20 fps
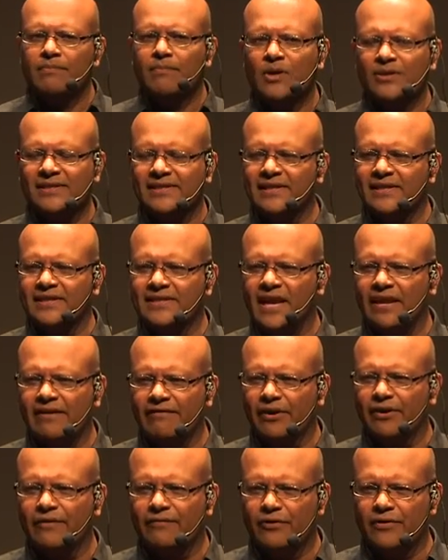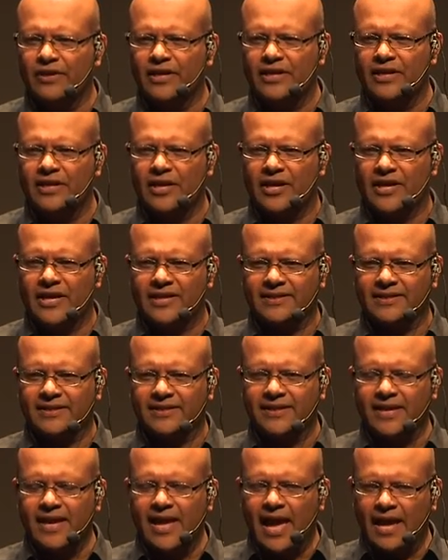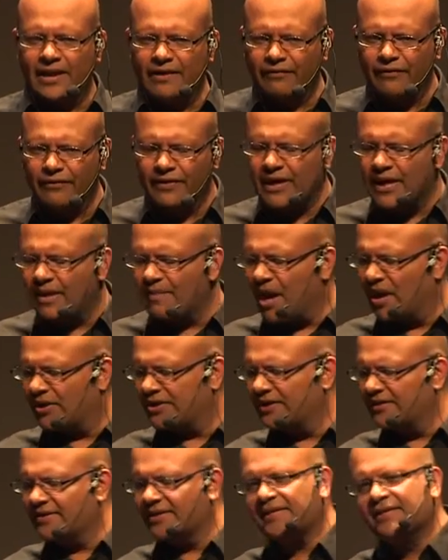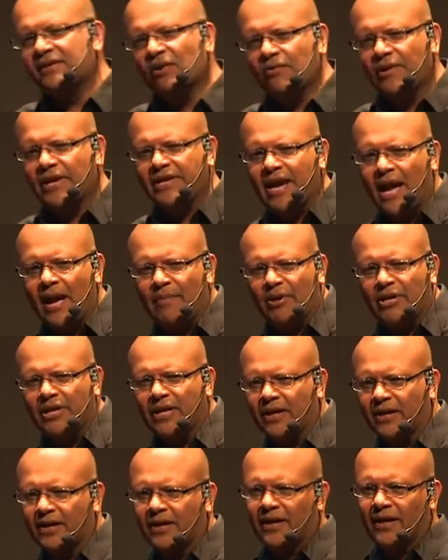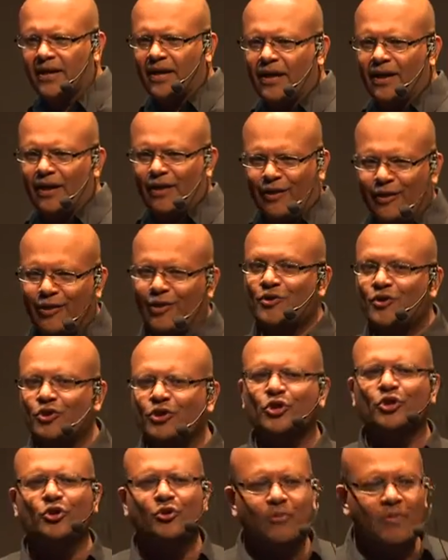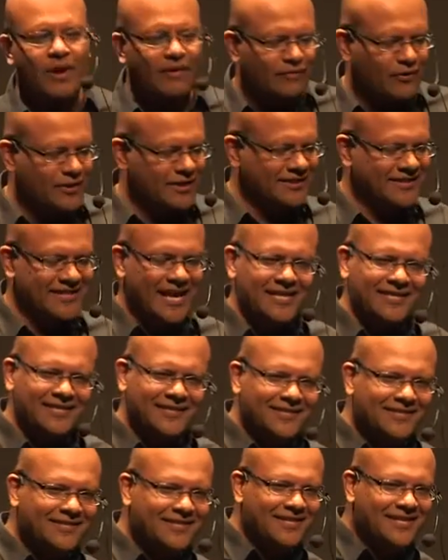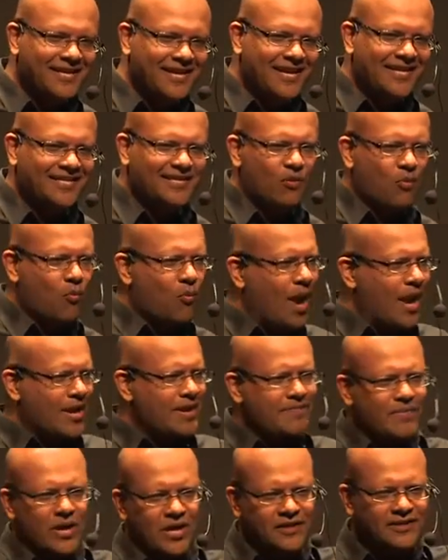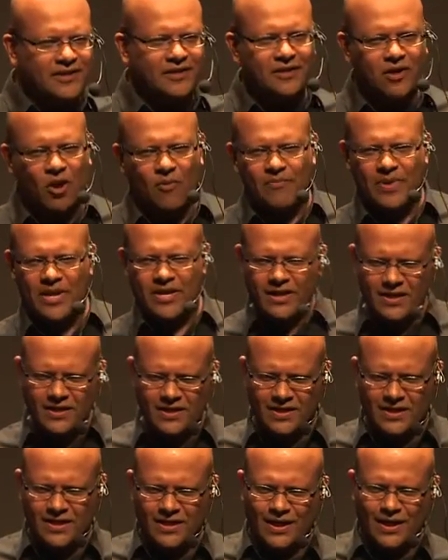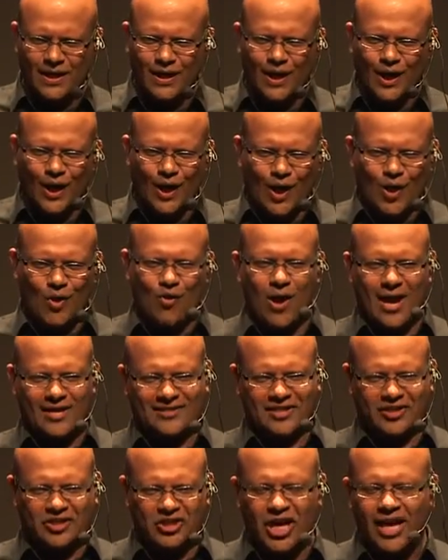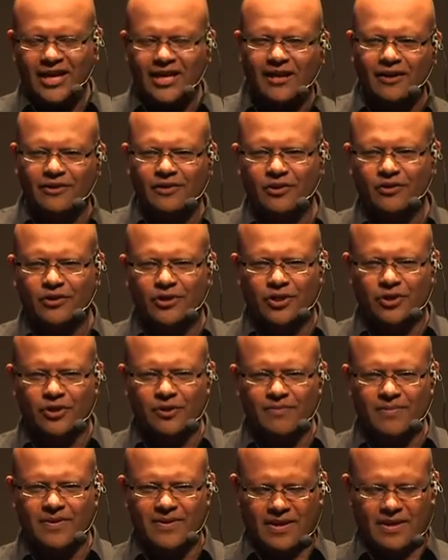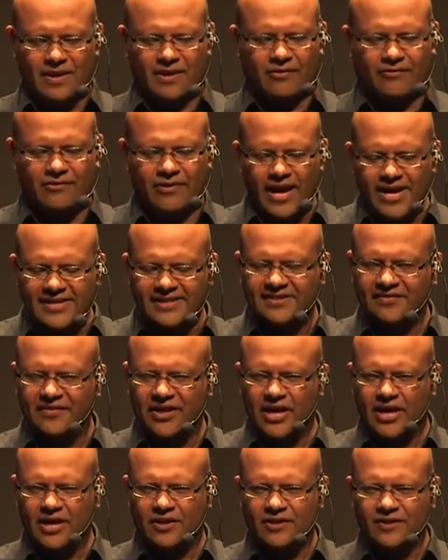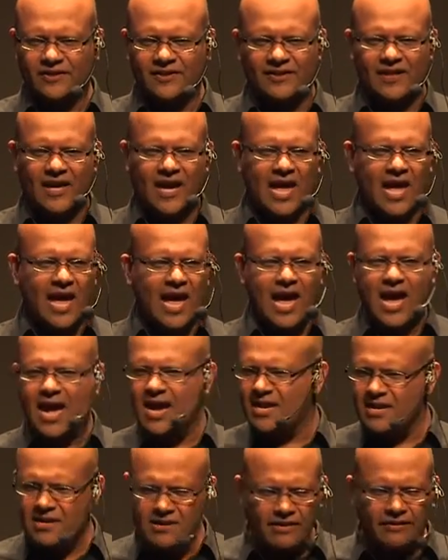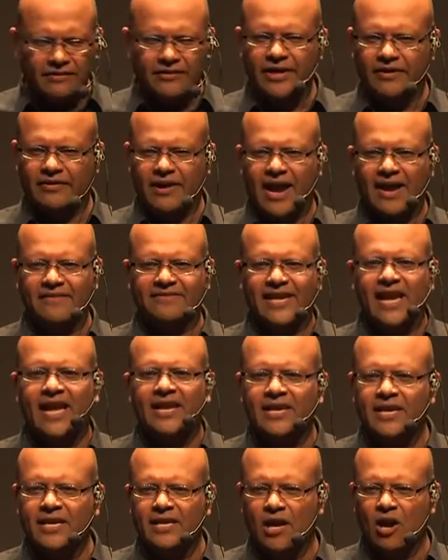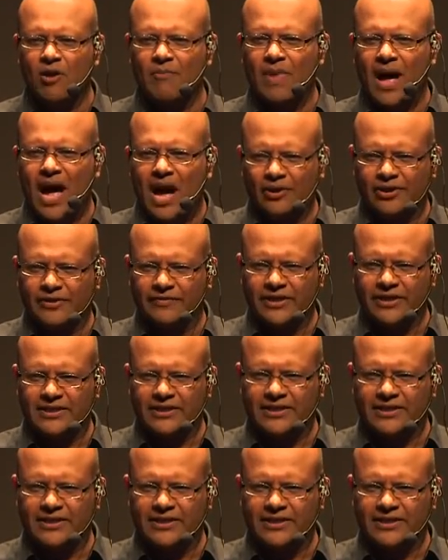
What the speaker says: mostly delivered through the internet. And if you think about it, this is already happening. The YouTuber, for instance, is a one-person company who has a channel on YouTube, creates videos, and derives an income out of